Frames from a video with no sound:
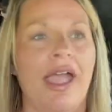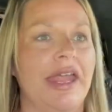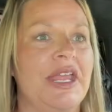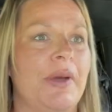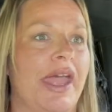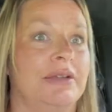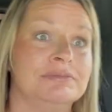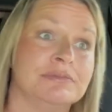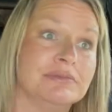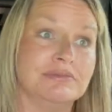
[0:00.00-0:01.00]
Anyway,
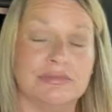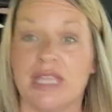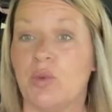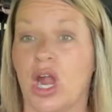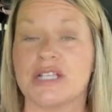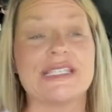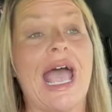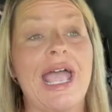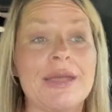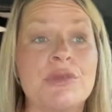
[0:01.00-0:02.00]
it works.
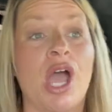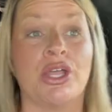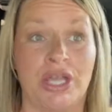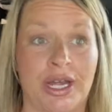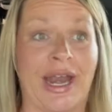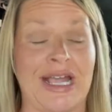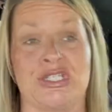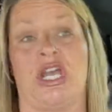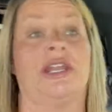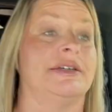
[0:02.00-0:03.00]
I am not good at eyeshadow.